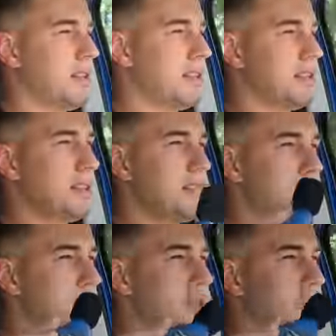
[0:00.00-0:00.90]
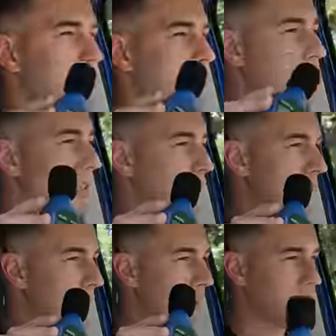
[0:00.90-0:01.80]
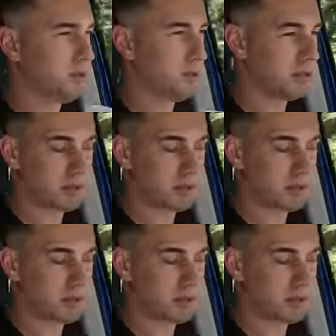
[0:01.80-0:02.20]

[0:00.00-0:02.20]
and this gives you something tangible